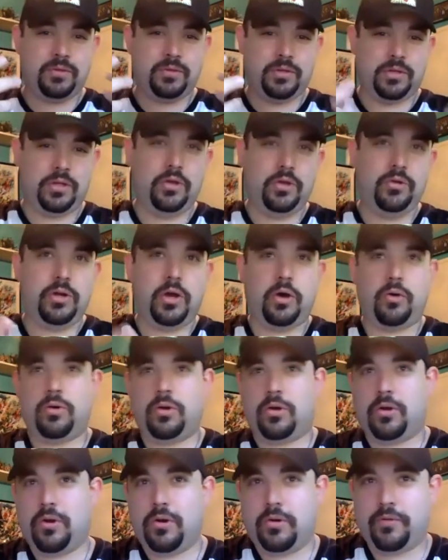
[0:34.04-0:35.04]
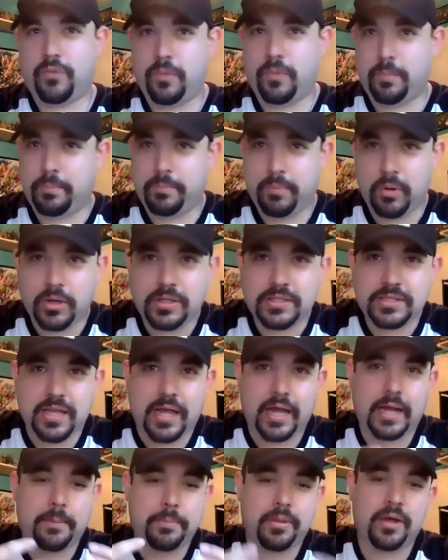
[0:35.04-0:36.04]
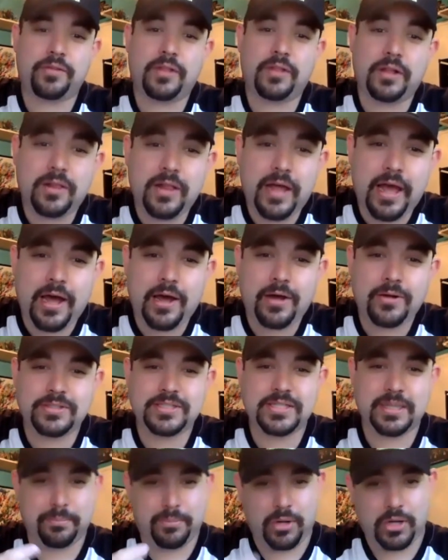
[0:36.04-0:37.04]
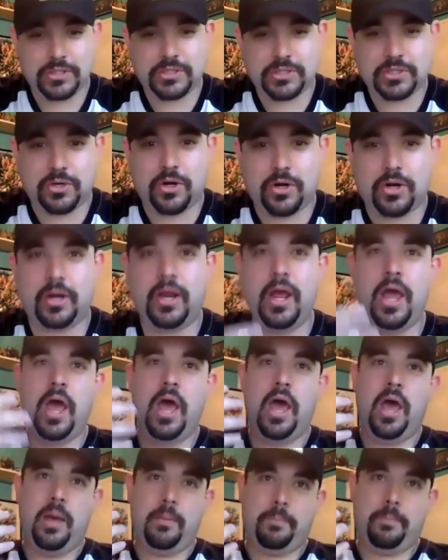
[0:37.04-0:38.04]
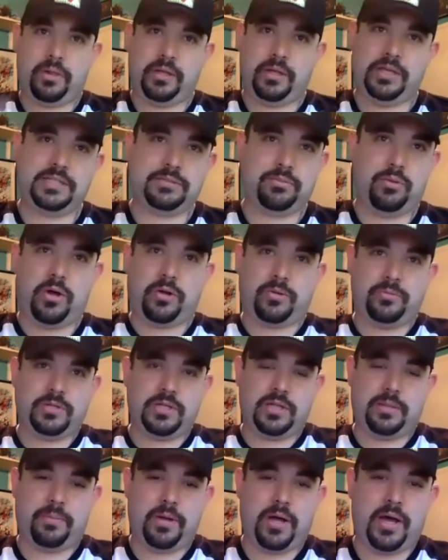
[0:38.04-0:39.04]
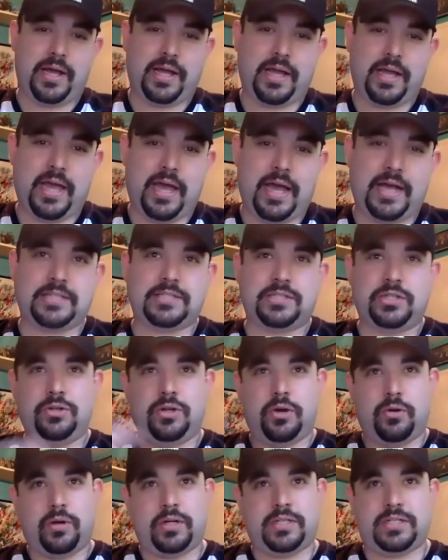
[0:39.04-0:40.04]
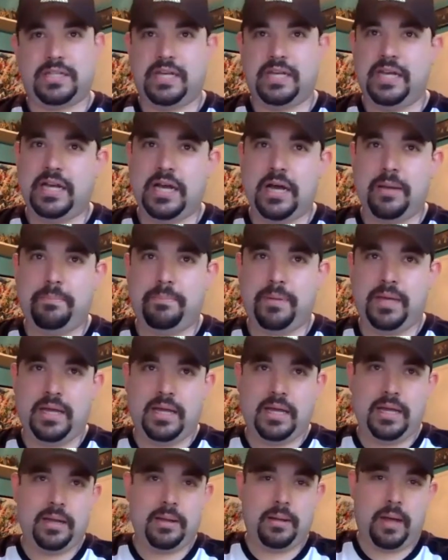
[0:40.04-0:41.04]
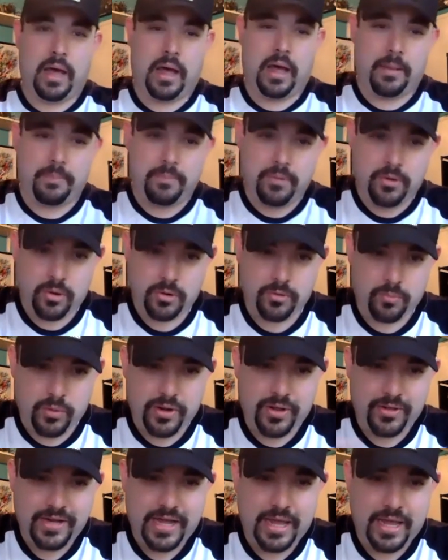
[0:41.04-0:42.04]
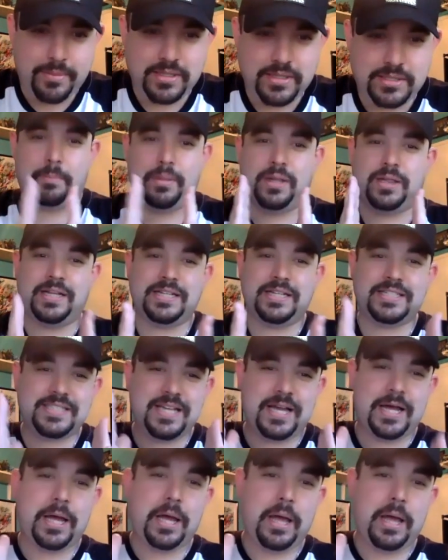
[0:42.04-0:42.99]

You know her from books like Above the Clouds and Monster Heart. Please welcome to the podcast. You know her as Teacup B. Her real name is Melissa.